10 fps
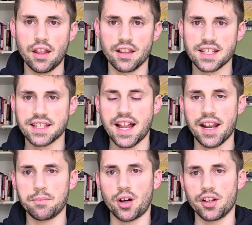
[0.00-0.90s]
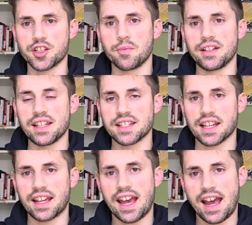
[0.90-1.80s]
This is not a punishment,
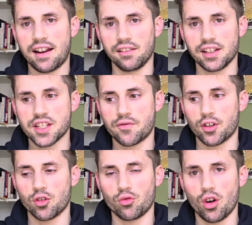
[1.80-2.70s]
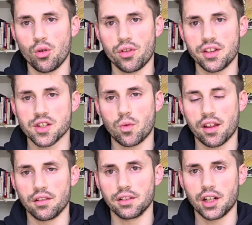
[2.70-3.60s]
it's a catalyst for growth, is one
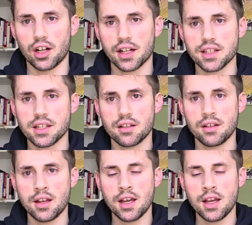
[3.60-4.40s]
of the lyrics.